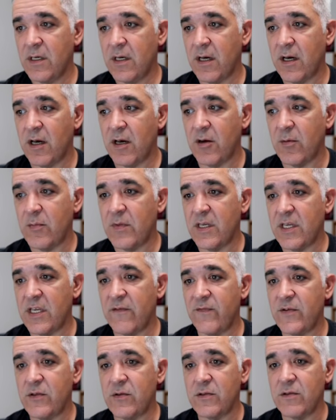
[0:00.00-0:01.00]

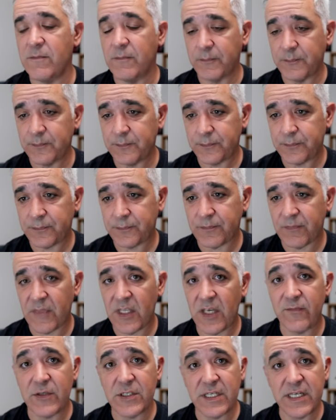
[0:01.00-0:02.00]
If you
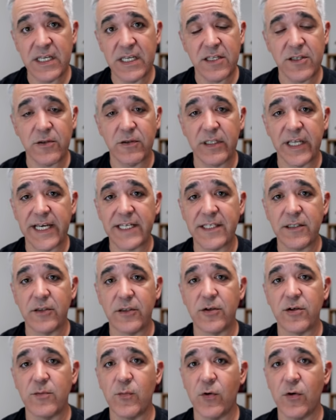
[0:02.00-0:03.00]
did and you'd like to
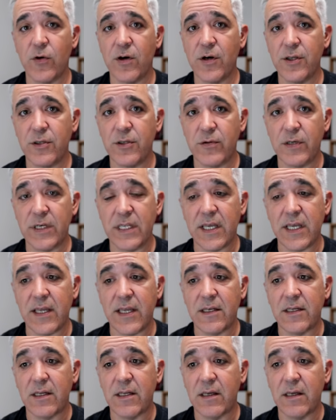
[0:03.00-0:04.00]
learn more, you
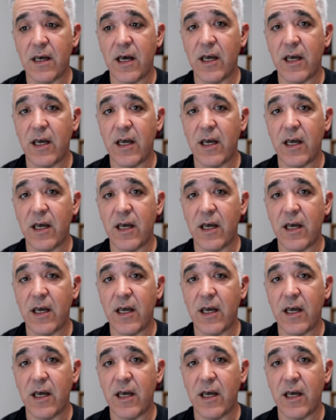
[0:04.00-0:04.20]
can